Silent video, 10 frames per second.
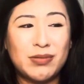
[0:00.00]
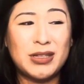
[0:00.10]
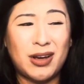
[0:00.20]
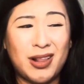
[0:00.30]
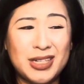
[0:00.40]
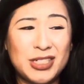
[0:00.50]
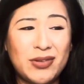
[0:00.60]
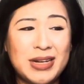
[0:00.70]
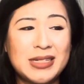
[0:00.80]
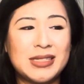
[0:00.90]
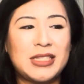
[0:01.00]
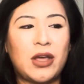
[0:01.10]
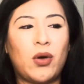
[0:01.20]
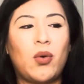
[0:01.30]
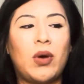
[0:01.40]
college students,
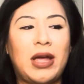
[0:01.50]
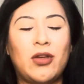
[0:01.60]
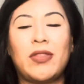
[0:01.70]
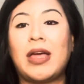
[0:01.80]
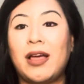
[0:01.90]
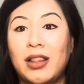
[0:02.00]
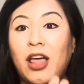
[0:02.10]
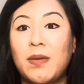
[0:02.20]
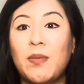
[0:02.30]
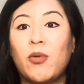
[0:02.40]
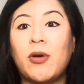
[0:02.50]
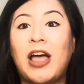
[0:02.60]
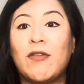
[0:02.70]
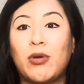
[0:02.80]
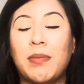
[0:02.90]
so I know that a lot of people
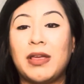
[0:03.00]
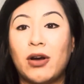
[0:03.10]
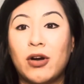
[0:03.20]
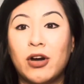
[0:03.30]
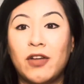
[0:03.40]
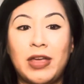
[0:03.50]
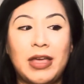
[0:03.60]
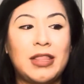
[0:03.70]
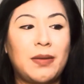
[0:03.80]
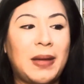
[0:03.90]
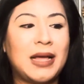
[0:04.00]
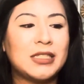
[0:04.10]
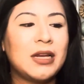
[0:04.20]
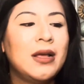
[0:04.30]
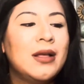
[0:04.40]
have probably heard of it in the
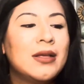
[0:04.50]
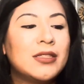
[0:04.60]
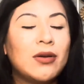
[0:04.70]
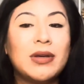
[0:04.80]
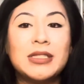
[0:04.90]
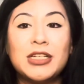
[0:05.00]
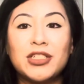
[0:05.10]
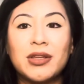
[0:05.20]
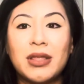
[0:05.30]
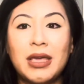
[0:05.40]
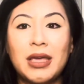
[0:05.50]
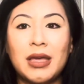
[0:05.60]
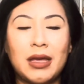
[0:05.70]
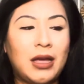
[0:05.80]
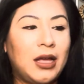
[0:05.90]
past. So
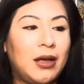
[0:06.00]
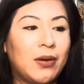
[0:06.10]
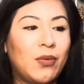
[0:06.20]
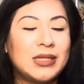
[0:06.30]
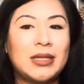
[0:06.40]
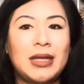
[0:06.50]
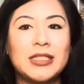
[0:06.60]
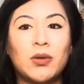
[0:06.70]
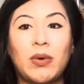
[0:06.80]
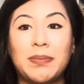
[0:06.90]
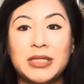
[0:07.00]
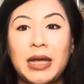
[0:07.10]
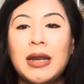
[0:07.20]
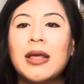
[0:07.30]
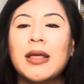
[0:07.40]
essentially, Quizlet is a
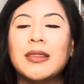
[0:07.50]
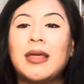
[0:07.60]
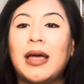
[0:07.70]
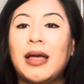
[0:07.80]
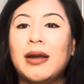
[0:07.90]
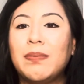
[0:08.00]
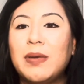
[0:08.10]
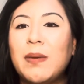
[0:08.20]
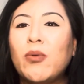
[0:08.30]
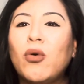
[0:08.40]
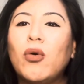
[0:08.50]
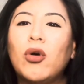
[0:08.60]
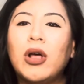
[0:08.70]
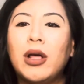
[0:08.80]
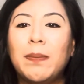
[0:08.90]
website that people
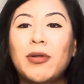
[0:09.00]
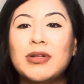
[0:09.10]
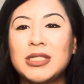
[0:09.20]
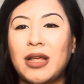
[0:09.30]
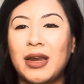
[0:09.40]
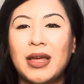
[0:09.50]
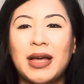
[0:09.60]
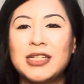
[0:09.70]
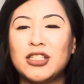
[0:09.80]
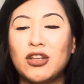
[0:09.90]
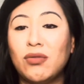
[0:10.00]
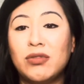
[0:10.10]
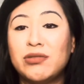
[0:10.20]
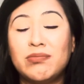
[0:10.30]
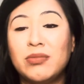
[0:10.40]
upload study guides to.
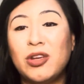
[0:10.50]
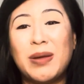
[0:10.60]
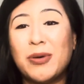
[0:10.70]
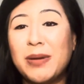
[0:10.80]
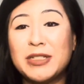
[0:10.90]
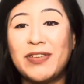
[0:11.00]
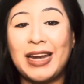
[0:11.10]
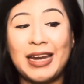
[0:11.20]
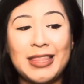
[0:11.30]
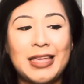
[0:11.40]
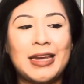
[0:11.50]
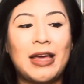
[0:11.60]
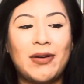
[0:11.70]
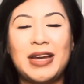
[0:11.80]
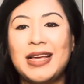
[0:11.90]
You can pretty much find anything
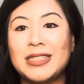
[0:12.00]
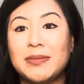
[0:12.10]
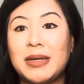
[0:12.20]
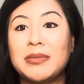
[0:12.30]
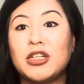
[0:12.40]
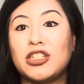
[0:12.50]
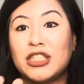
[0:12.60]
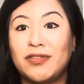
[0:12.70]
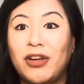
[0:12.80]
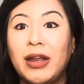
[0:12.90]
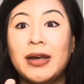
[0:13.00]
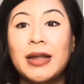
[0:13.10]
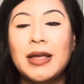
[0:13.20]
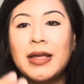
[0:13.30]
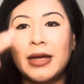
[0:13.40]
nowadays. Sometimes they're just fun
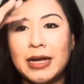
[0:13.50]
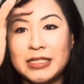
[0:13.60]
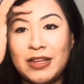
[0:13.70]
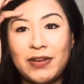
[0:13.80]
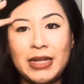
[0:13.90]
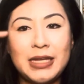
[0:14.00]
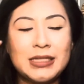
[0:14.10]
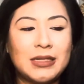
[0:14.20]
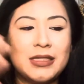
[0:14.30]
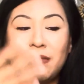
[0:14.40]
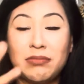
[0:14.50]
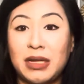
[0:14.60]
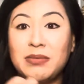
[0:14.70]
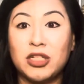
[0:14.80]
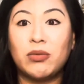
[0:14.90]
activities, and
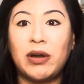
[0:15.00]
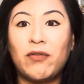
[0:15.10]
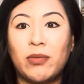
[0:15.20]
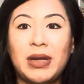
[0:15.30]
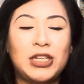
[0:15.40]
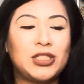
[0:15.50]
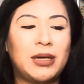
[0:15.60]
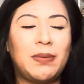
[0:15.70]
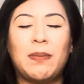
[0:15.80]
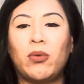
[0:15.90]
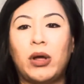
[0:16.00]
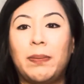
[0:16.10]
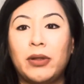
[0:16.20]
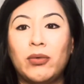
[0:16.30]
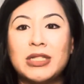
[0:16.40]
sometimes they're information. People
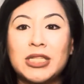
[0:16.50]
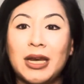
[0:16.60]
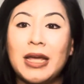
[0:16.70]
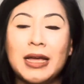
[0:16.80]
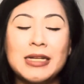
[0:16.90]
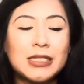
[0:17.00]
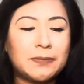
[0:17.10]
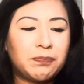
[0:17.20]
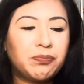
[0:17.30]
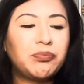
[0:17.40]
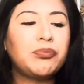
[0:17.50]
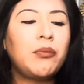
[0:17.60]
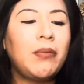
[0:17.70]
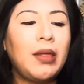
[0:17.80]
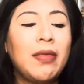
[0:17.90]
upload study guides
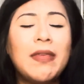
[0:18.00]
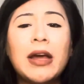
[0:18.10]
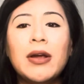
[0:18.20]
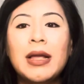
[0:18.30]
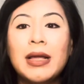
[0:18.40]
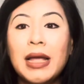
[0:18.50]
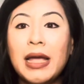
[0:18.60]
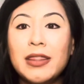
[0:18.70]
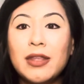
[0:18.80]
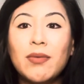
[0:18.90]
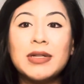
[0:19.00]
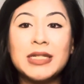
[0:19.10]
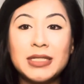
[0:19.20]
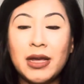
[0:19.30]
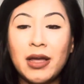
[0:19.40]
there, and there was a
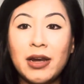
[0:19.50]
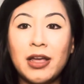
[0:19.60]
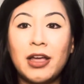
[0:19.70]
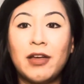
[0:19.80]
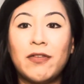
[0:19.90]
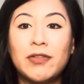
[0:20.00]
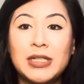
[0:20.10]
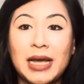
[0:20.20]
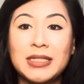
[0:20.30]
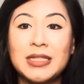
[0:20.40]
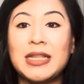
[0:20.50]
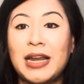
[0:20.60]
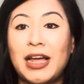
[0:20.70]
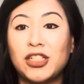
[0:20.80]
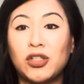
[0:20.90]
ton of Texas and
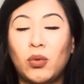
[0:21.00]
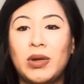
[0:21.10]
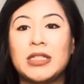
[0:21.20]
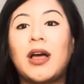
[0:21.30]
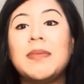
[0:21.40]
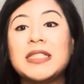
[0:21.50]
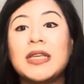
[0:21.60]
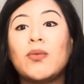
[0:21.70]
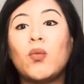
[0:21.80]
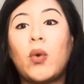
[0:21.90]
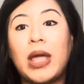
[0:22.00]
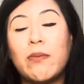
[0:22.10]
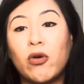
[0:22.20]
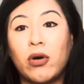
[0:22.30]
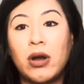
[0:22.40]
national ones, obviously way
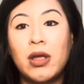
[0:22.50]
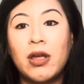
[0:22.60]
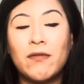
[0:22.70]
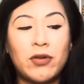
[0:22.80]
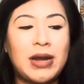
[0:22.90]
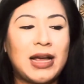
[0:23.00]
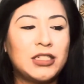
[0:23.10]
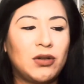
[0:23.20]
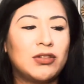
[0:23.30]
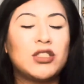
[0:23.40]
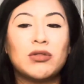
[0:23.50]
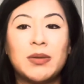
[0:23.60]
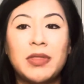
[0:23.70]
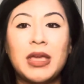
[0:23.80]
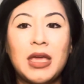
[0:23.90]
more for national. So some
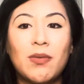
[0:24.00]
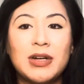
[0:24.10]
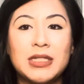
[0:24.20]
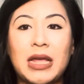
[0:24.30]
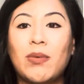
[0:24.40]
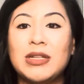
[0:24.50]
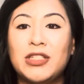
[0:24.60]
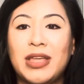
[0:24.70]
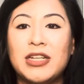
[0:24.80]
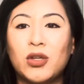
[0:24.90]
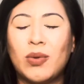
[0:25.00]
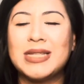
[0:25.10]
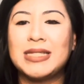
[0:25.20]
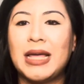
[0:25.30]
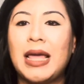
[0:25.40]
of the keywords that once you get into
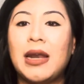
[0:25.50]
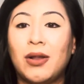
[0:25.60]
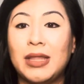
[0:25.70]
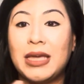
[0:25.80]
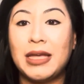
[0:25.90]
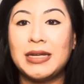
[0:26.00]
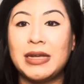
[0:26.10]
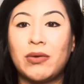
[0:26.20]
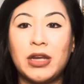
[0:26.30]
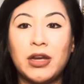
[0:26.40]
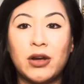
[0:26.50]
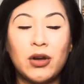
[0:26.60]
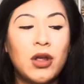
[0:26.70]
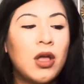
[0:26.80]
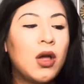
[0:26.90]
Quizlet, and I'll link it down here,
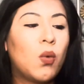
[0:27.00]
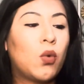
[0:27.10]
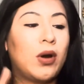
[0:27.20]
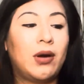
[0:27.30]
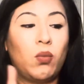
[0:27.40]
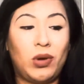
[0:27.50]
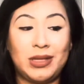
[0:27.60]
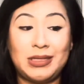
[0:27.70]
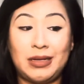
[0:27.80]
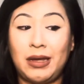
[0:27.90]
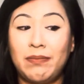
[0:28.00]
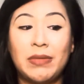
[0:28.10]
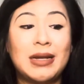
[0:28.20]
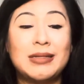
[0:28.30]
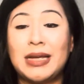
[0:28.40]
were real estate,
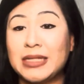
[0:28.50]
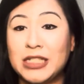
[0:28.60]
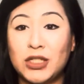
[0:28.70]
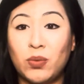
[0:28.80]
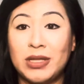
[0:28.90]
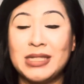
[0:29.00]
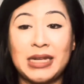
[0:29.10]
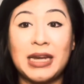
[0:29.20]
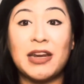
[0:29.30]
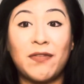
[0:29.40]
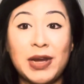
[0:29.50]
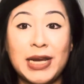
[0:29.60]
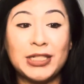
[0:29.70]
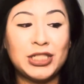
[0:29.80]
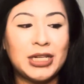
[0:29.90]
Texas real estate
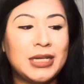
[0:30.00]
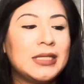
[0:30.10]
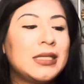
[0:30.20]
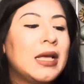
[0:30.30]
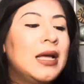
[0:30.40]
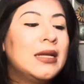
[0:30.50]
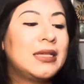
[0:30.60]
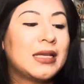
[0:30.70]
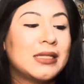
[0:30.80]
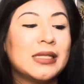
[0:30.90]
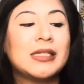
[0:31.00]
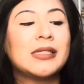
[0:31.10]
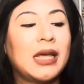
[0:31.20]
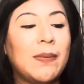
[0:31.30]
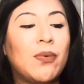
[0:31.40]
definitions, Texas
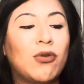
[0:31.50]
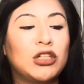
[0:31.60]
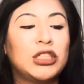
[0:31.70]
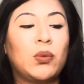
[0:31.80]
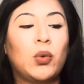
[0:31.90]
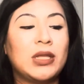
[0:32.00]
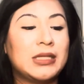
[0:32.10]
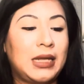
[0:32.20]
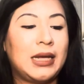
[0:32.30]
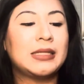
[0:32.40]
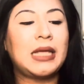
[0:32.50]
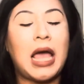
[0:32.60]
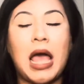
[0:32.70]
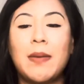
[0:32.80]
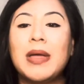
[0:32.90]
state portion real estate
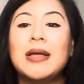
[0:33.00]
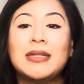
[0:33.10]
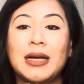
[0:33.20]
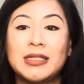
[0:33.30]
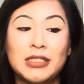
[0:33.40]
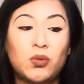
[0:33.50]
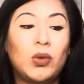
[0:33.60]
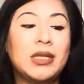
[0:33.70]
exam, Texas real